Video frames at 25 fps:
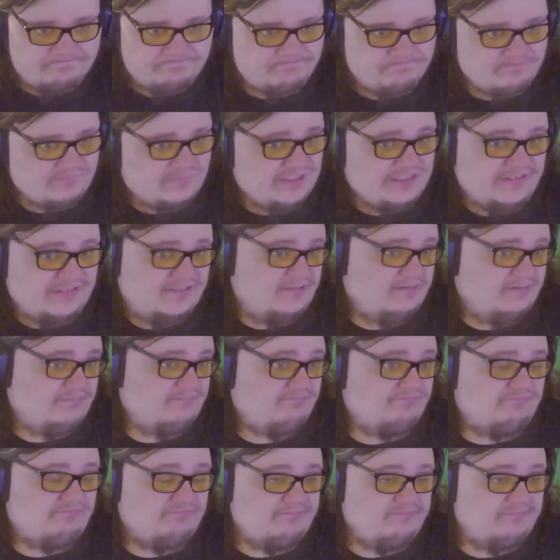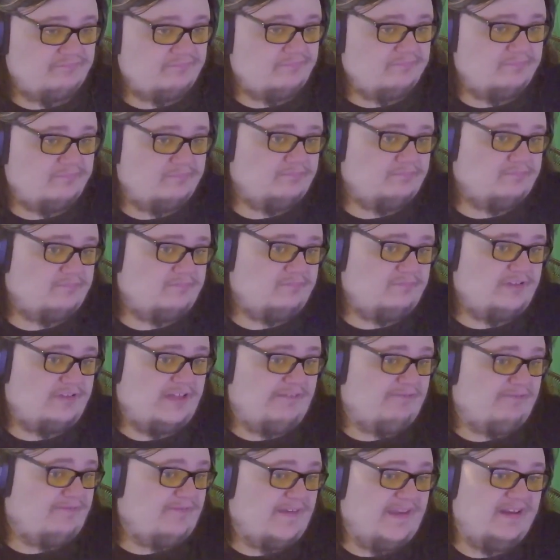just let
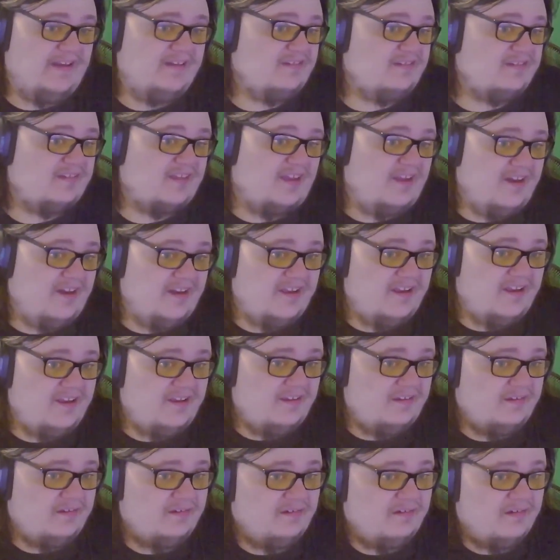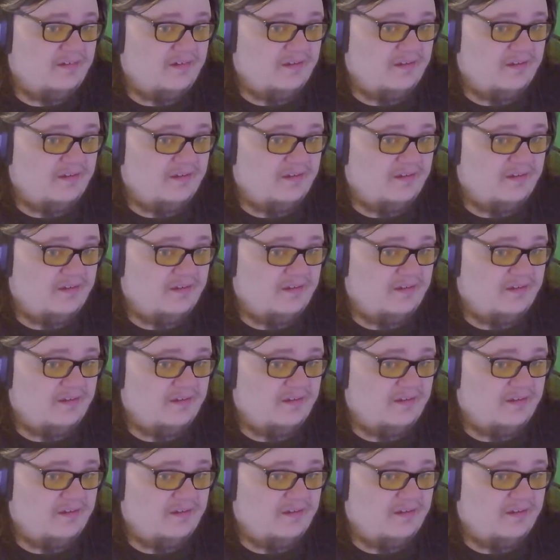fate decide, I guess.